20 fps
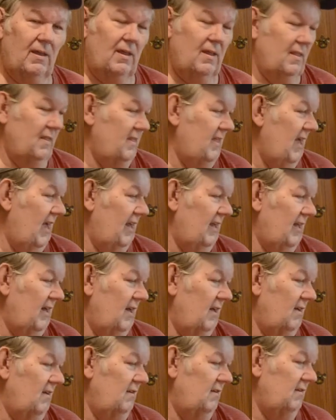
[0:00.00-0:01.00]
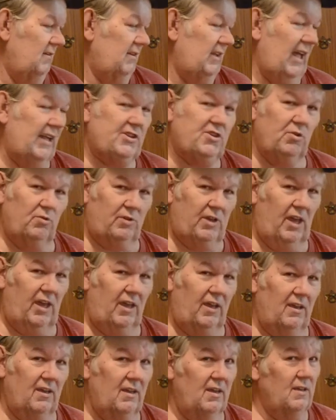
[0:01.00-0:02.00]
that's
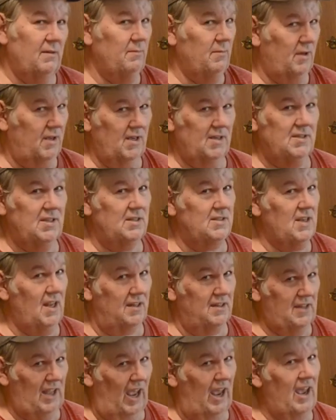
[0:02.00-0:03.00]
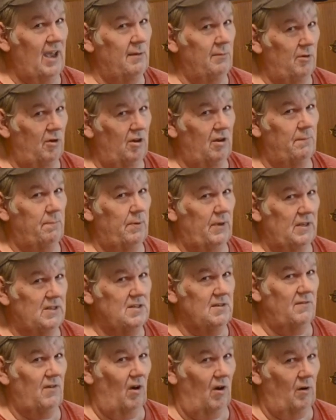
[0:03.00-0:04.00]
okay, because it's a damn good
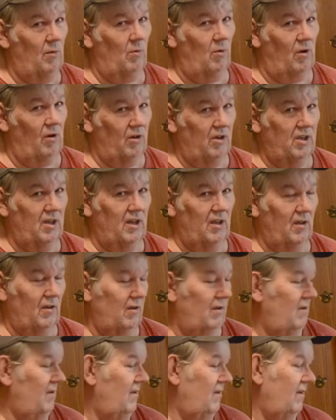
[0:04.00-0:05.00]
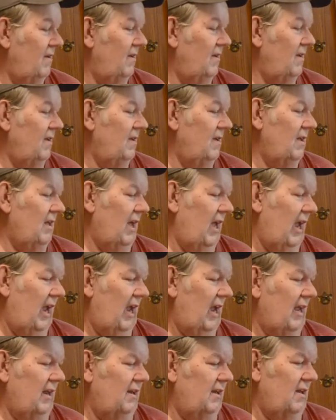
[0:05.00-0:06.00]
piece of artwork,
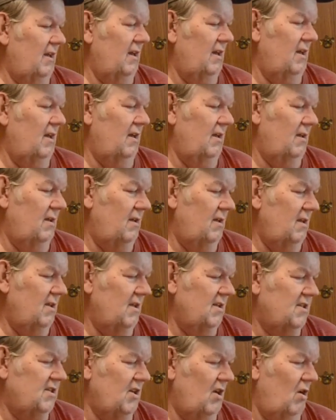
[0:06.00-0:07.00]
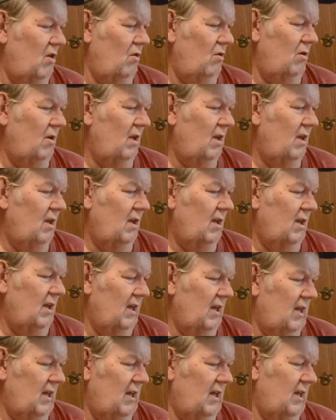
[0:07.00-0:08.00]
And so
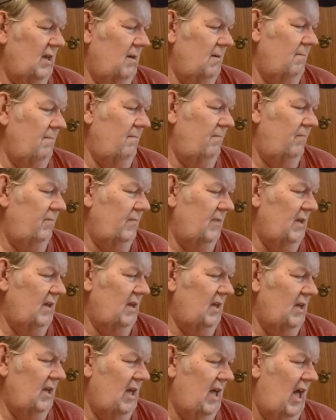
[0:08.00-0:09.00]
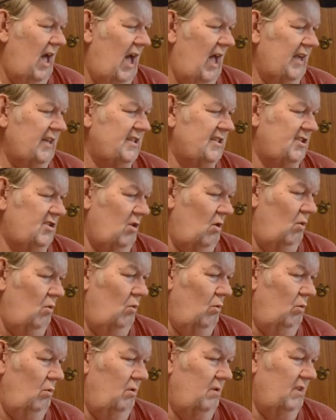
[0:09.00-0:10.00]
I
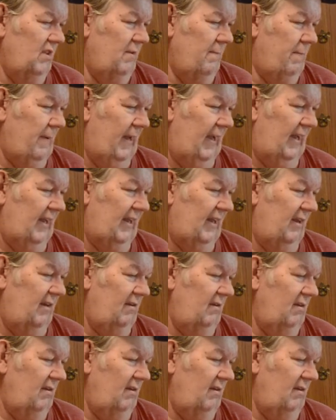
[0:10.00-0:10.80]
sold the painting